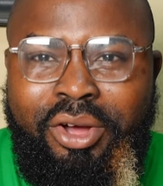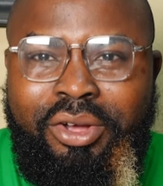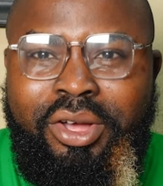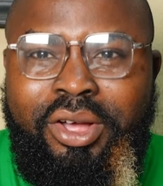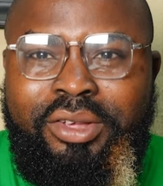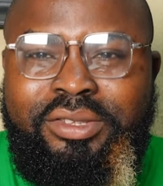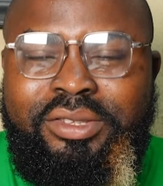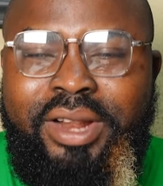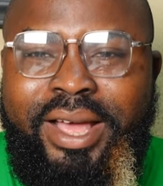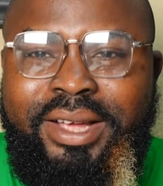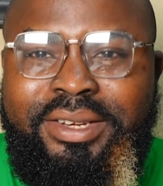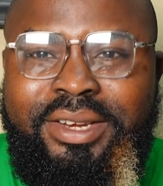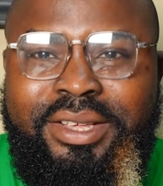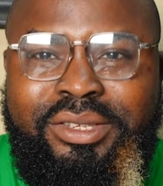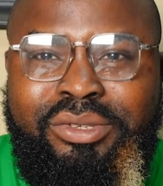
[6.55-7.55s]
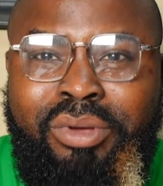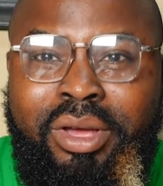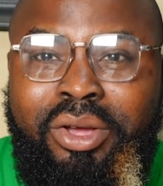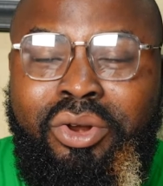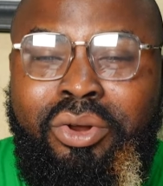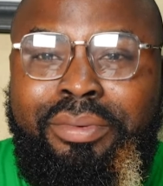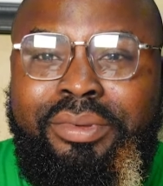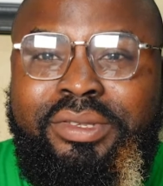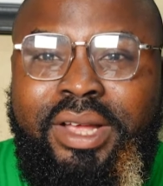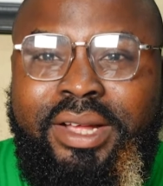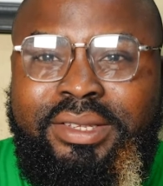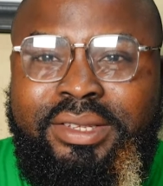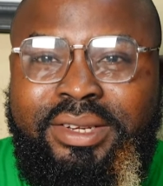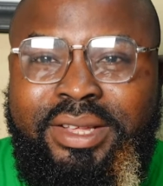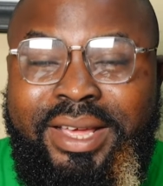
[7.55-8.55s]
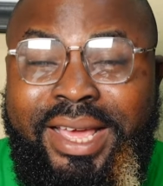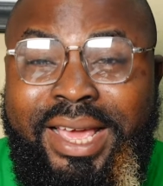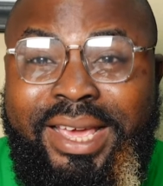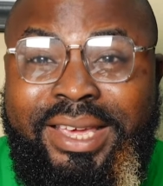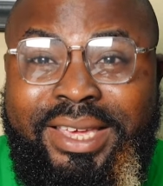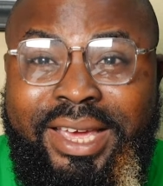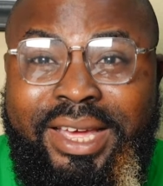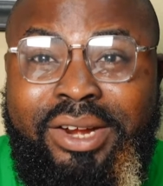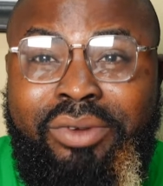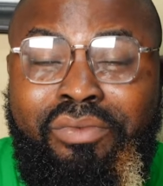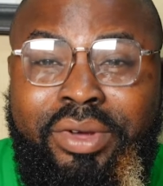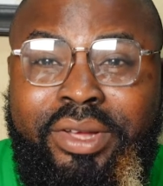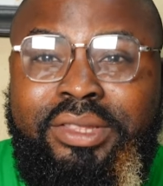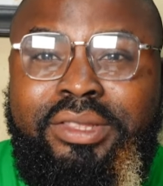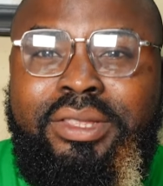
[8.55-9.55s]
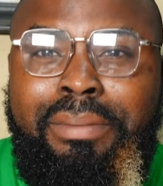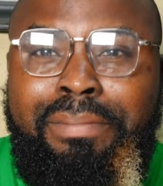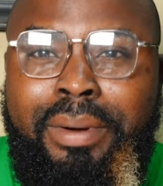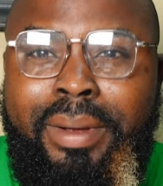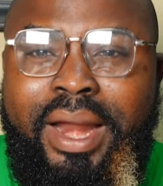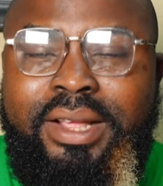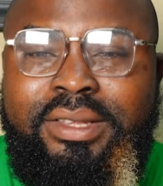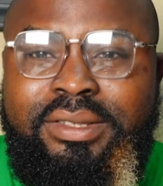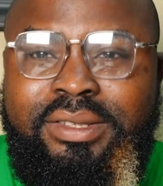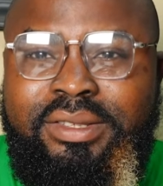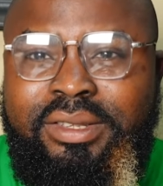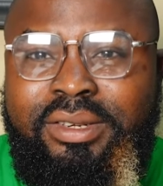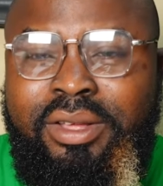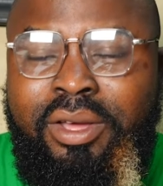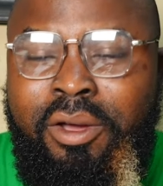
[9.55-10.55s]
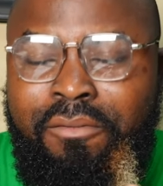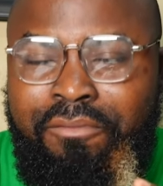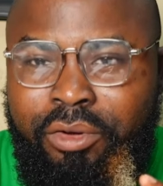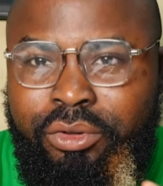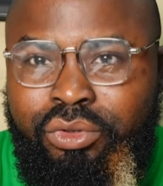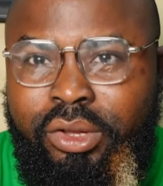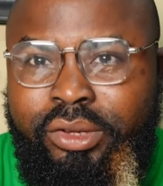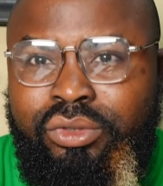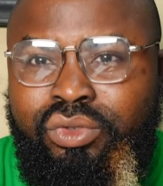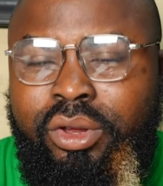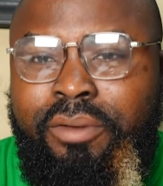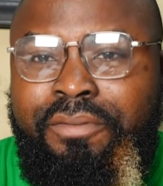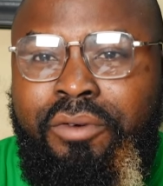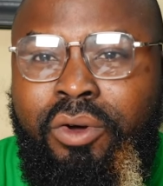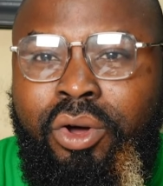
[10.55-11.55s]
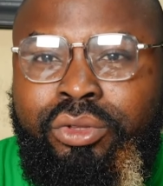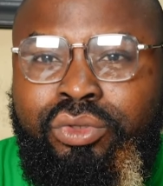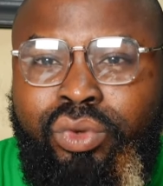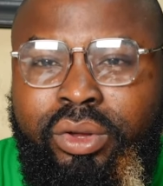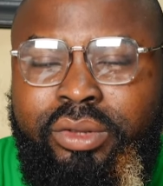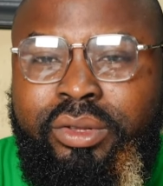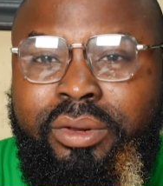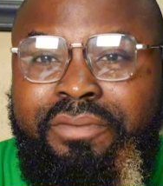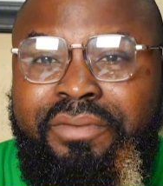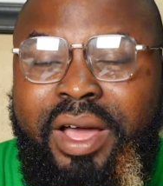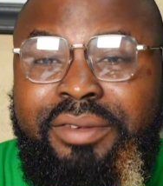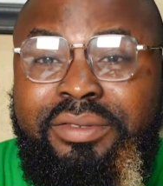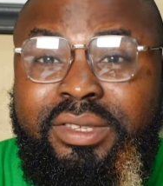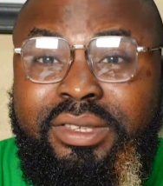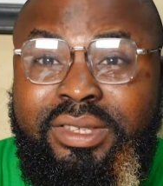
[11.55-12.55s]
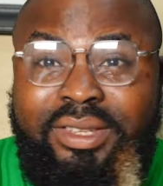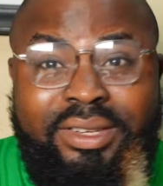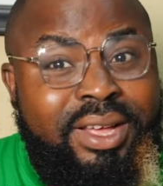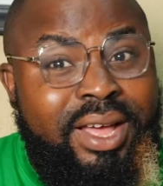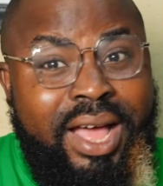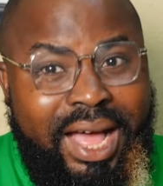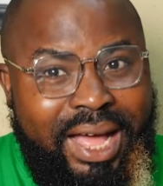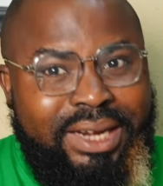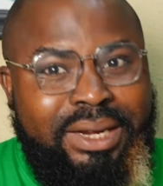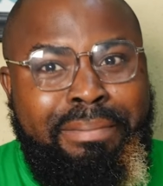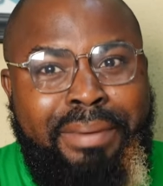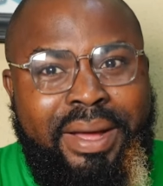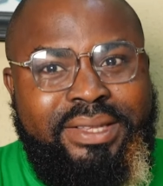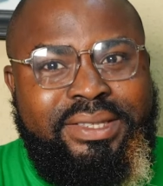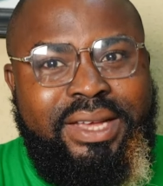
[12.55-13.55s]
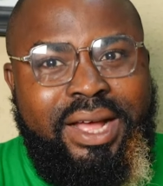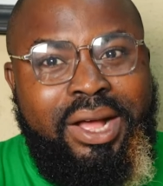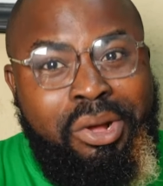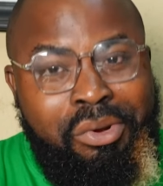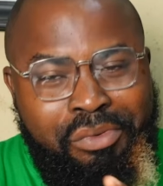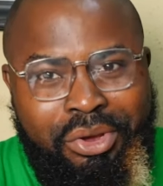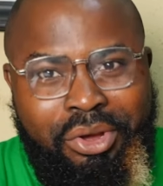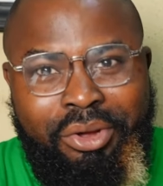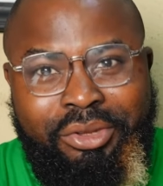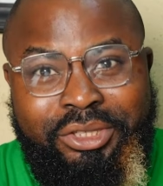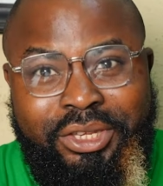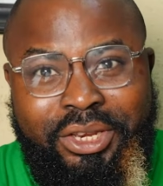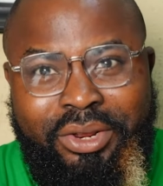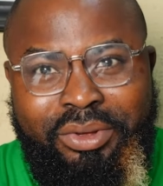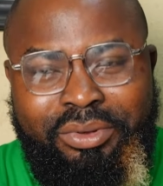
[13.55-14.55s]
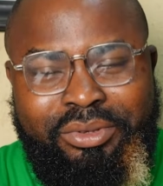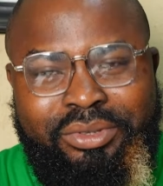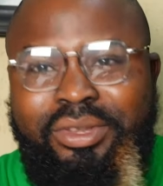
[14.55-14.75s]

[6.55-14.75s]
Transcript: August, like this, we are going to be starting again with the Premier League season for 2024-2025 season, and the banter will continue.